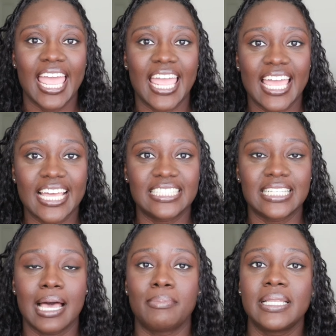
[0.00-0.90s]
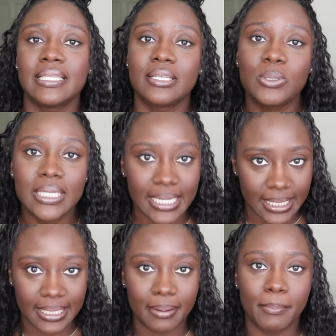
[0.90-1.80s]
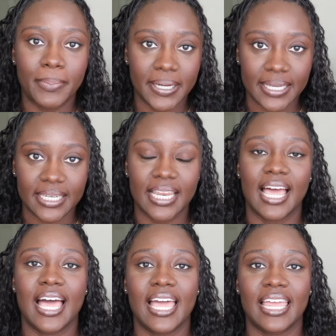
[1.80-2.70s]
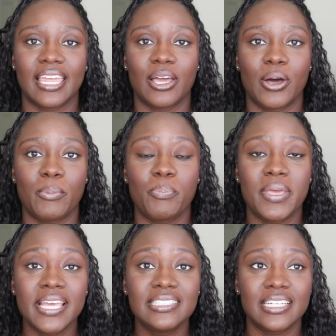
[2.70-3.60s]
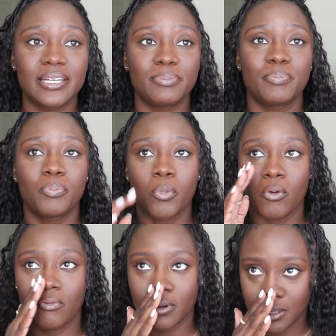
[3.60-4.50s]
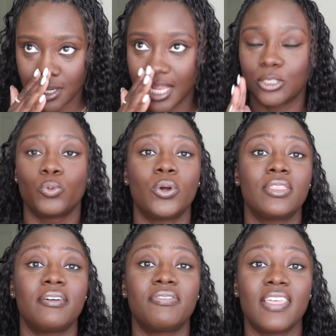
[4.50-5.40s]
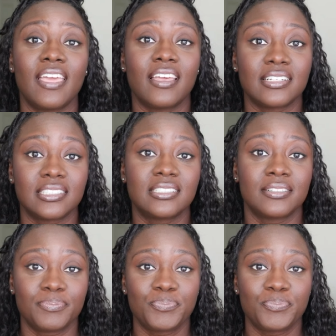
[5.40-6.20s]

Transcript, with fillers: and I'm a little late, but I um, picked up one hundred dollars worth of things